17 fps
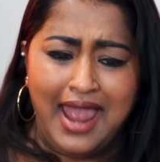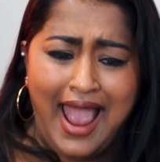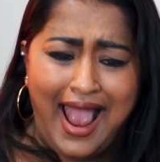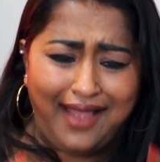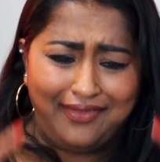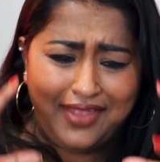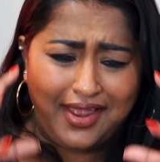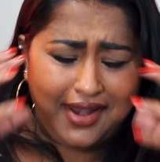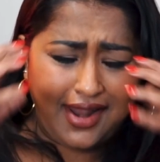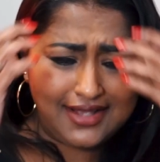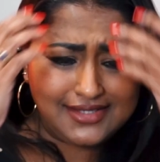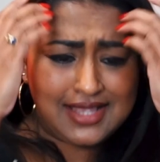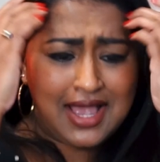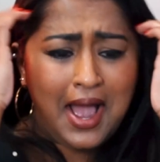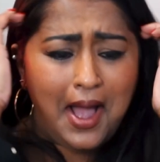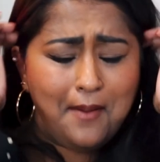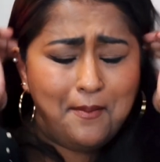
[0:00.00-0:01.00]
And that has
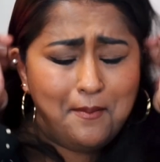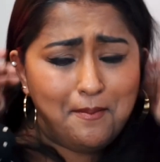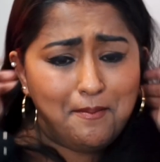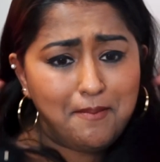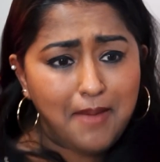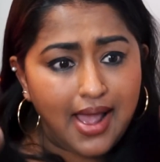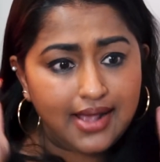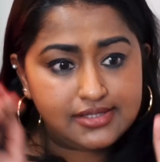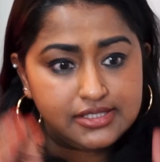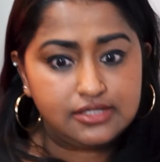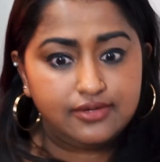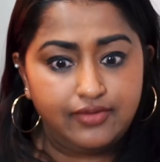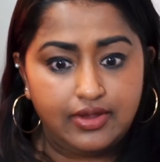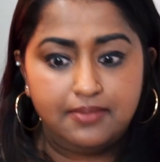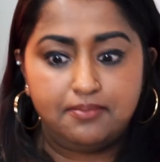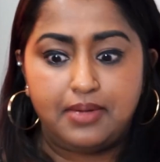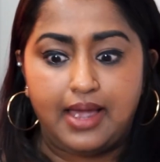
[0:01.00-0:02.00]
a massive
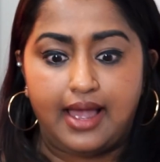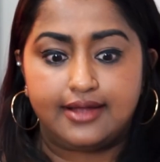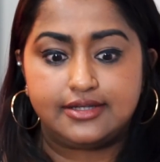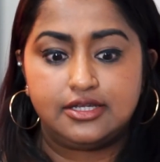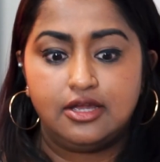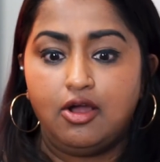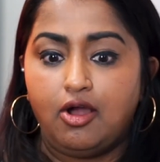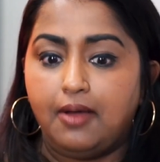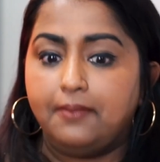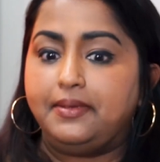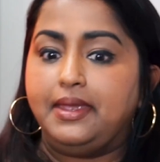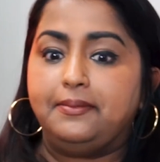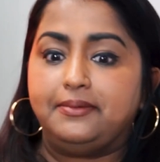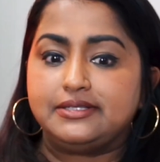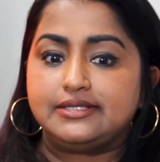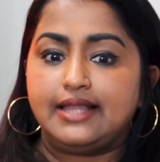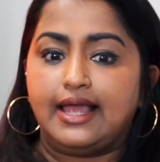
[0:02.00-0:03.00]
impact on
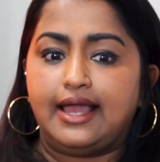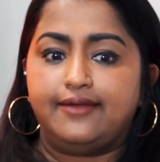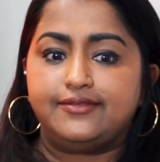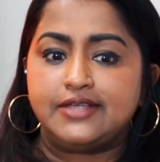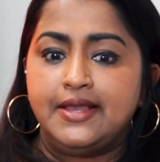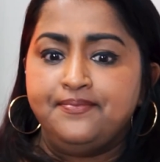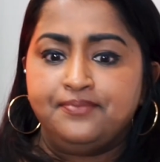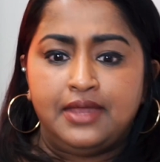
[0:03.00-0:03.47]
people's lives.